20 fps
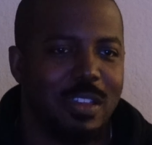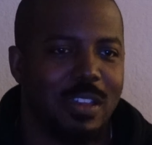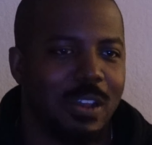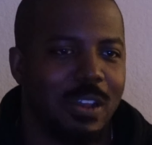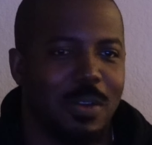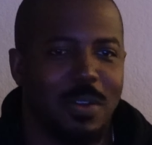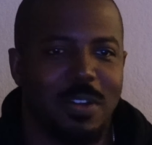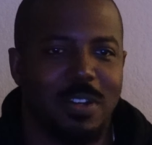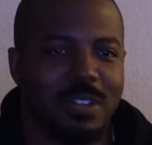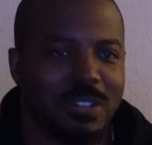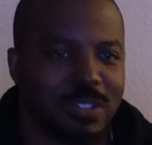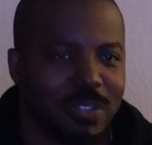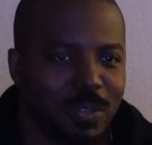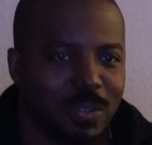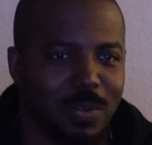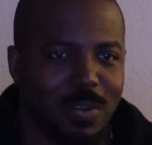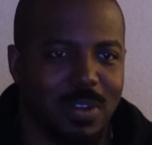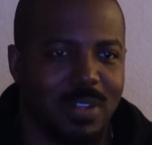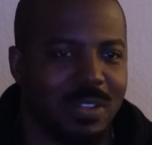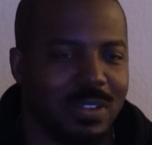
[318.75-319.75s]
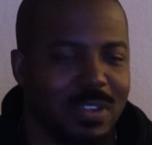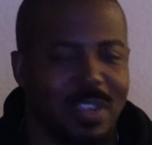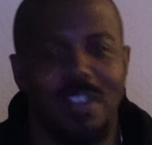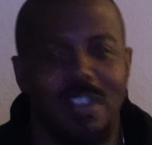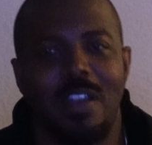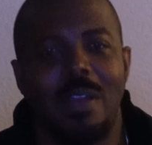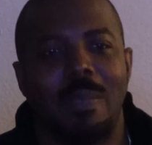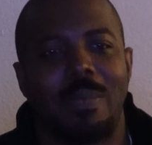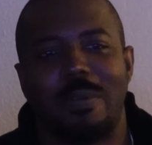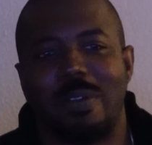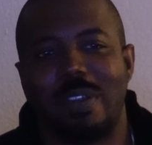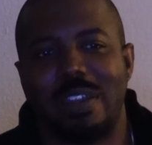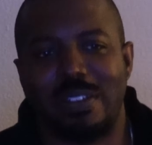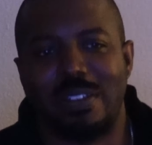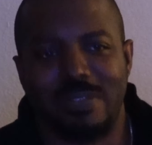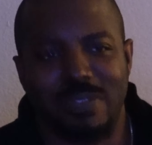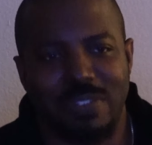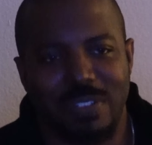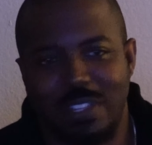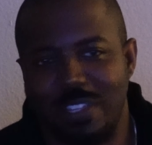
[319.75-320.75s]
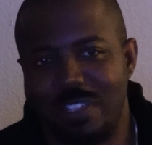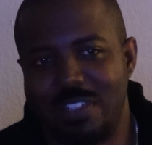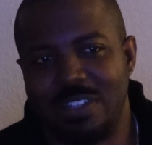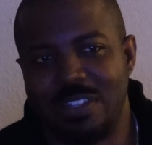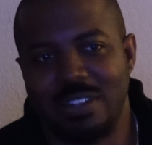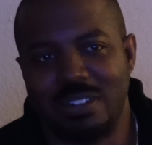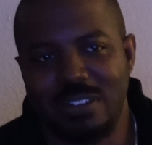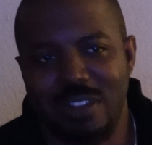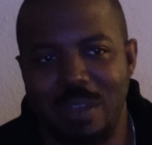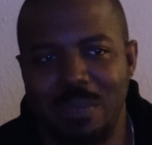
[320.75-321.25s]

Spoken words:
owners who are looking to upgrade for this year,